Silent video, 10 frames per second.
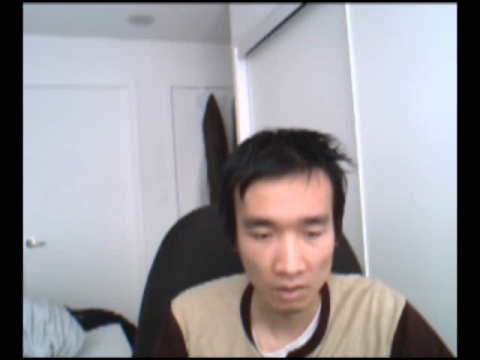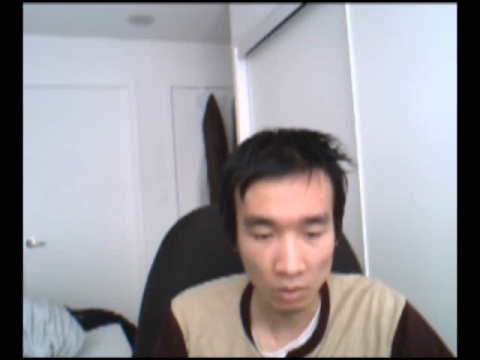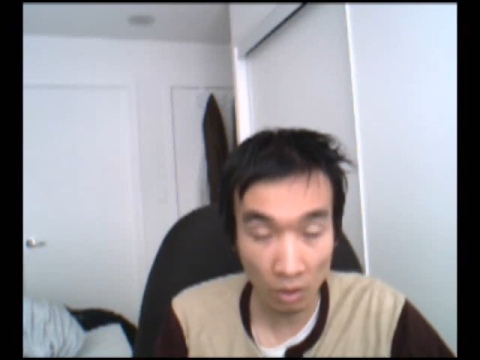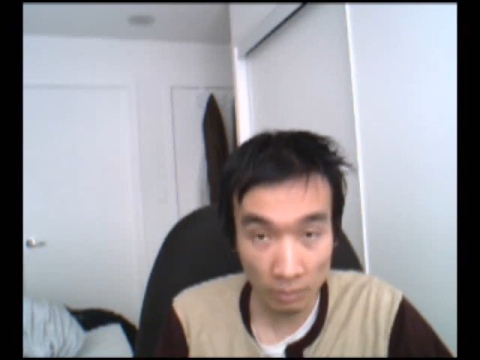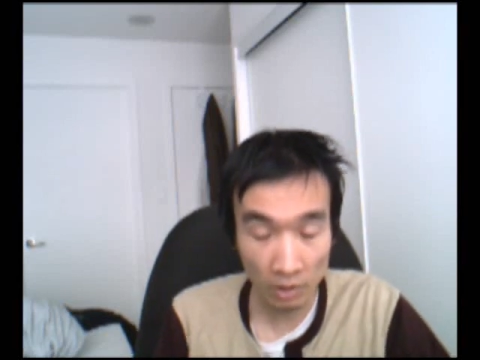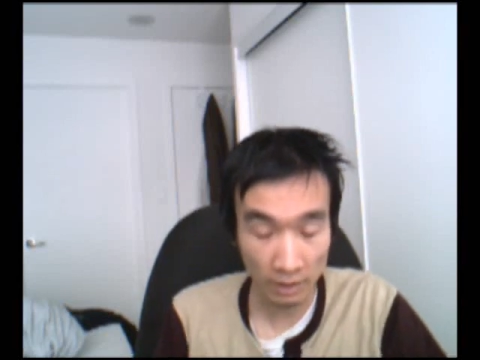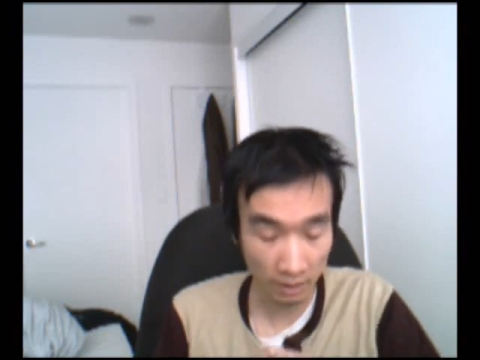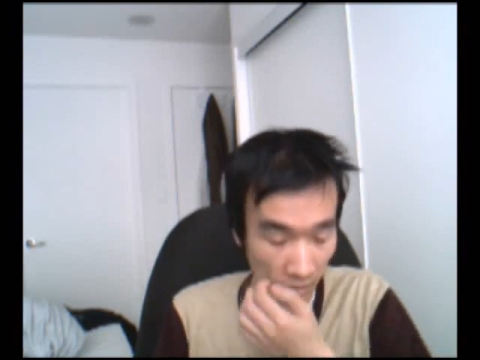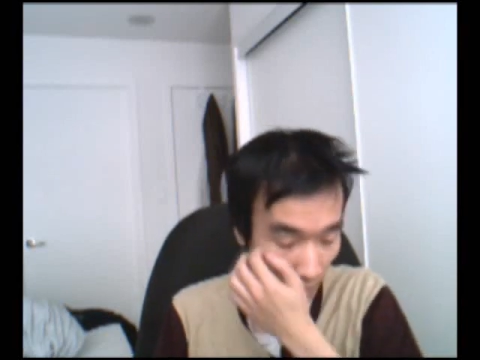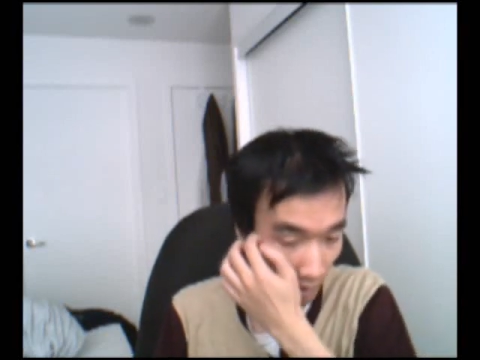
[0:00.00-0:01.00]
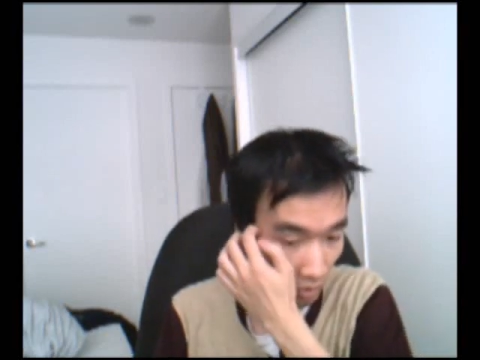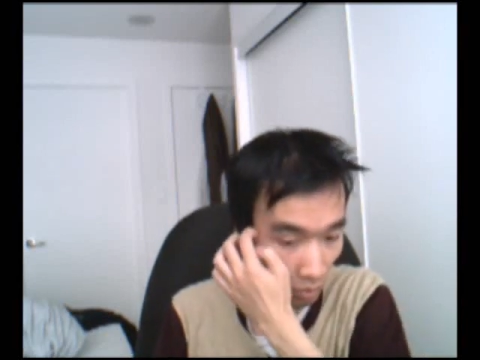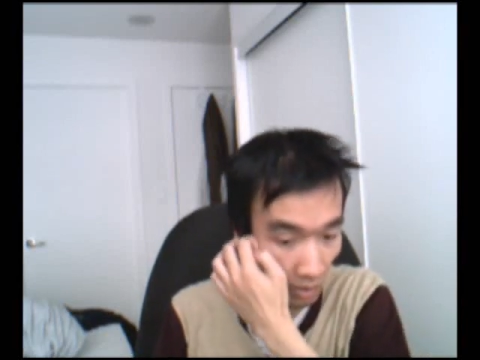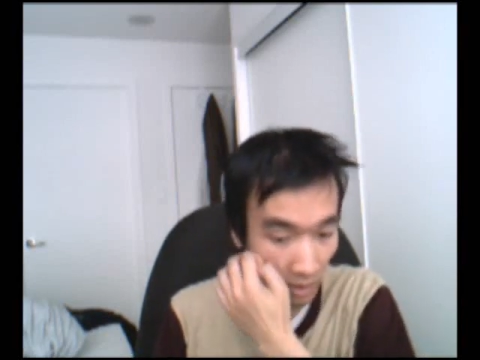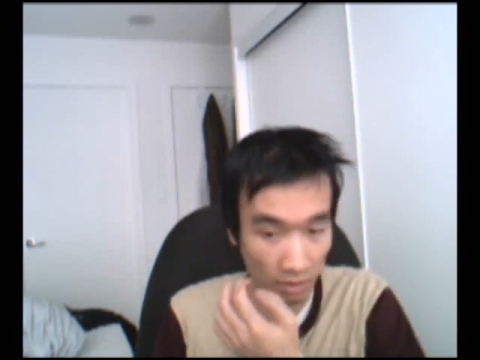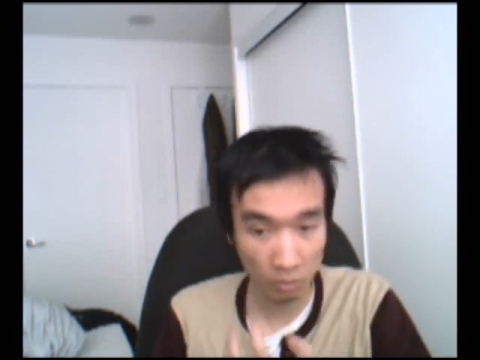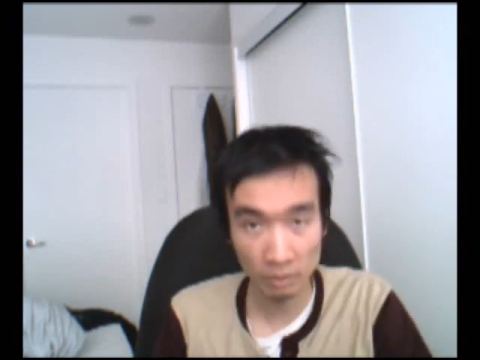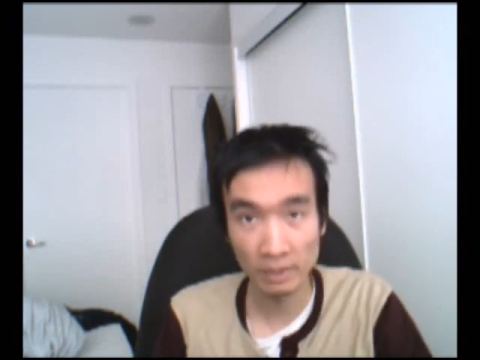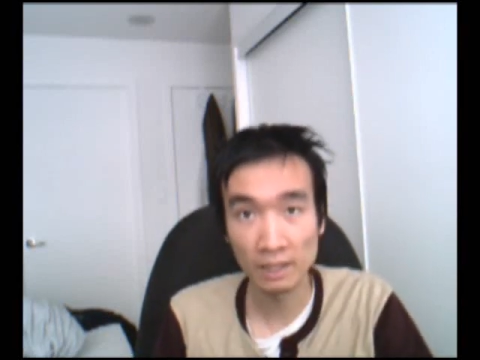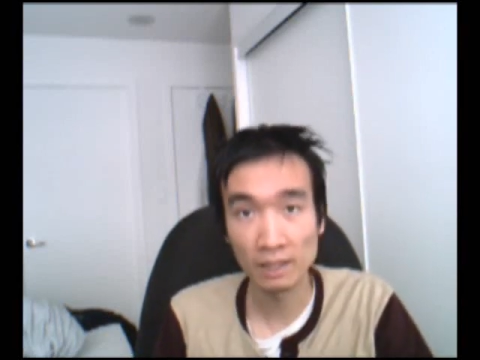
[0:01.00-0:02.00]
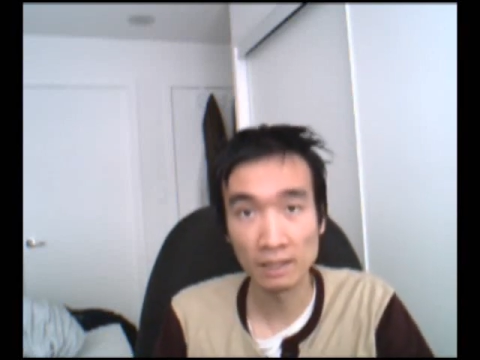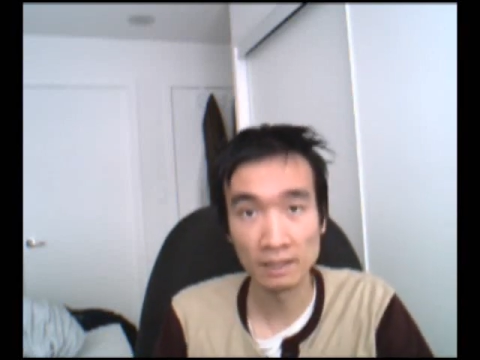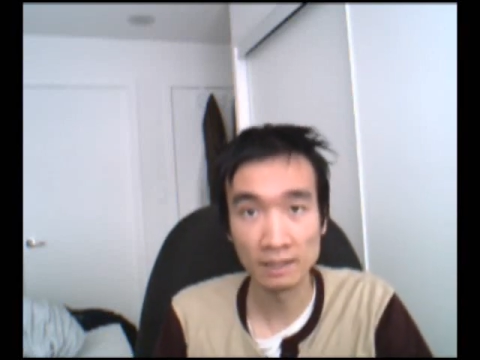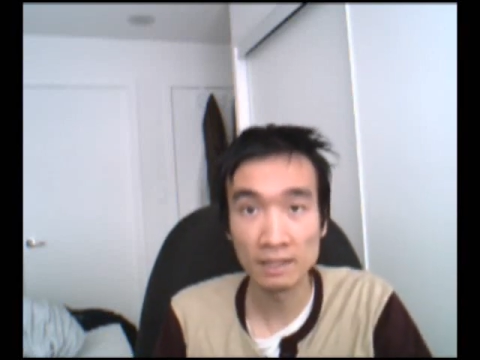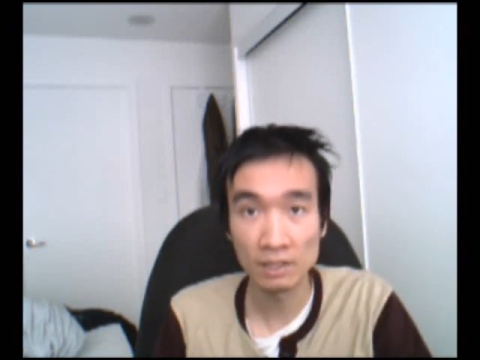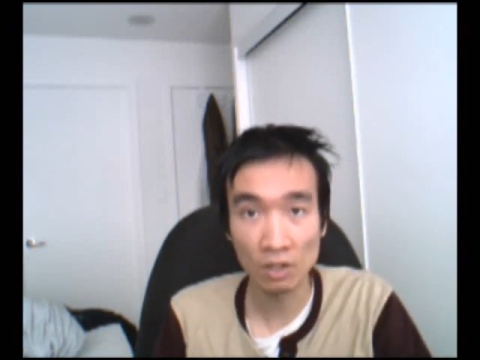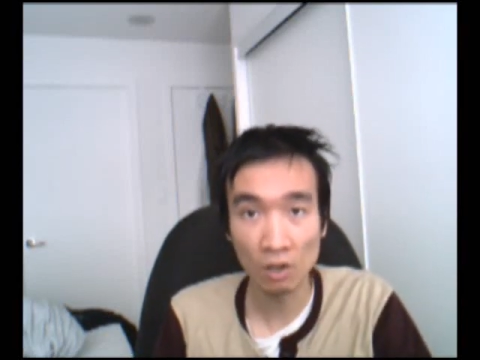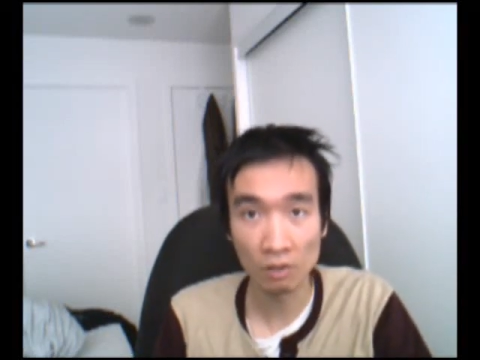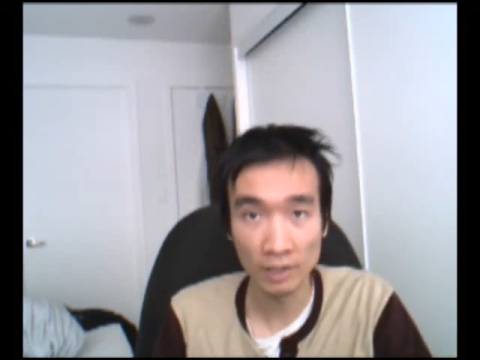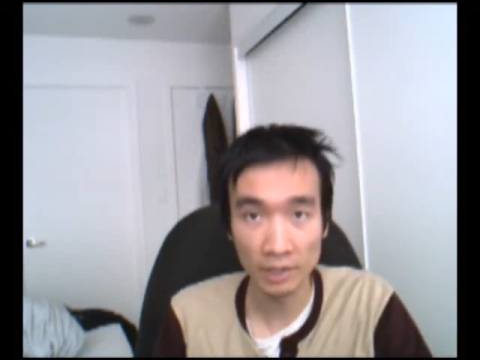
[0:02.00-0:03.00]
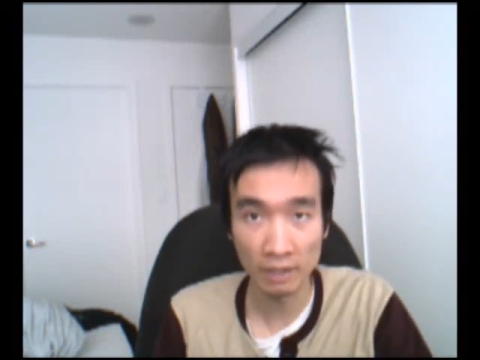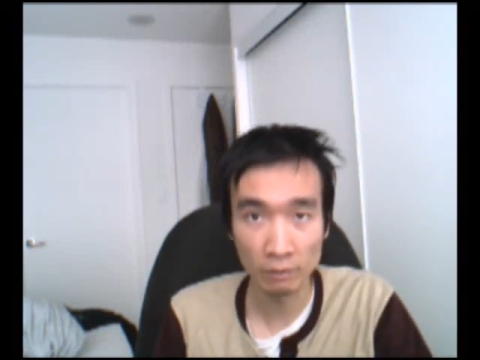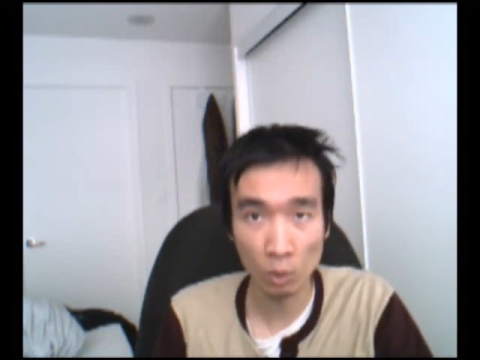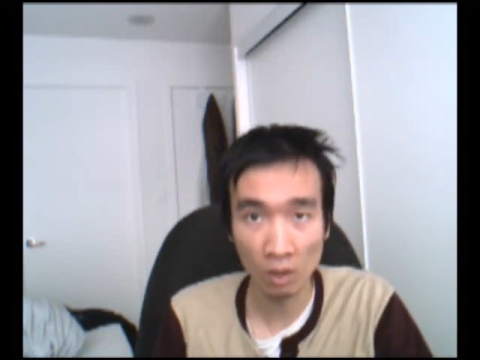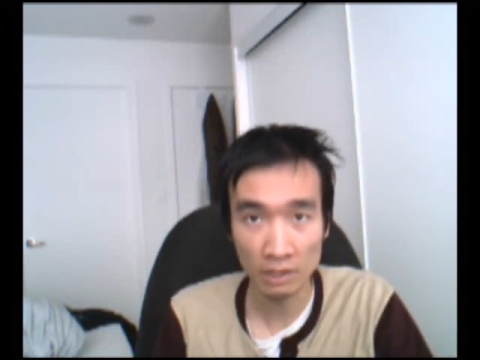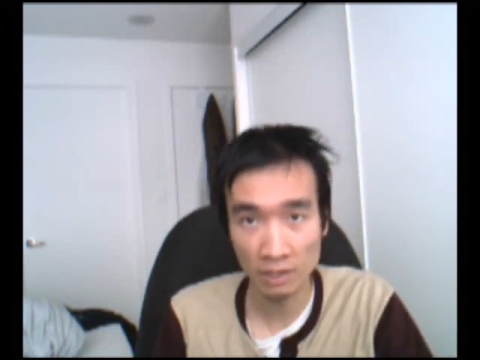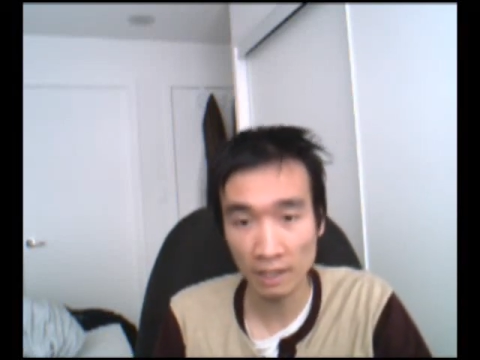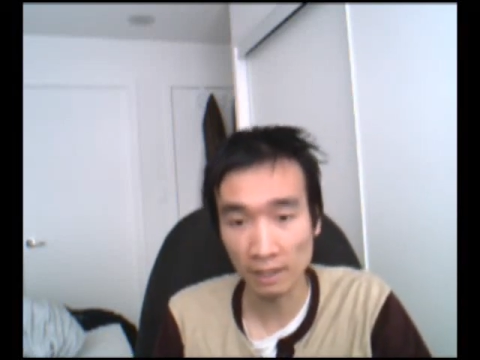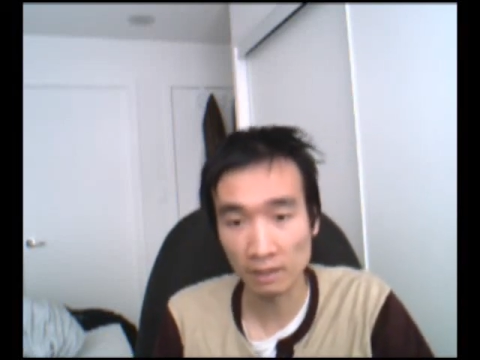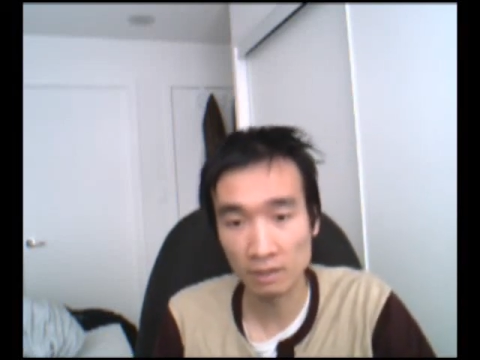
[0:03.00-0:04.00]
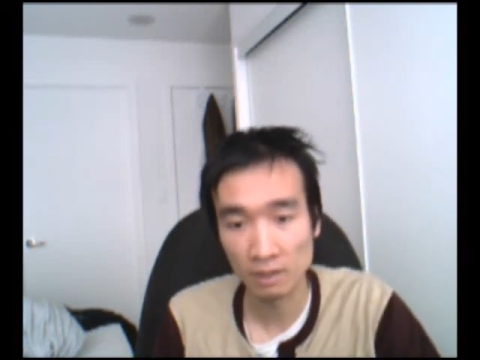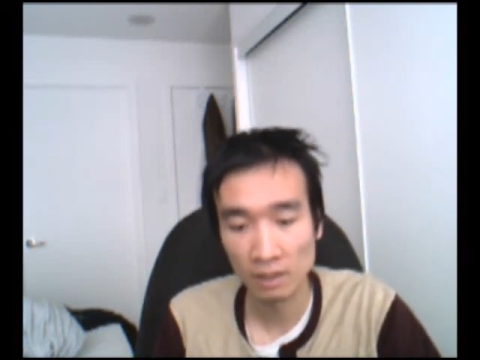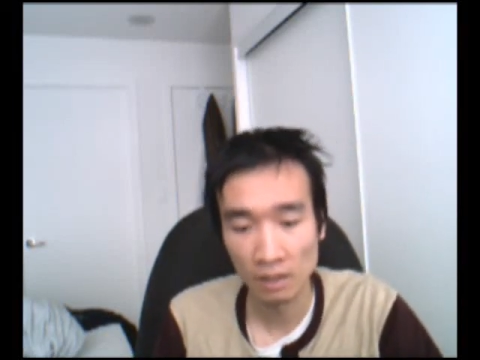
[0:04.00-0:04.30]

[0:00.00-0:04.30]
Normally this would be an easy call, right? You have quad jacks.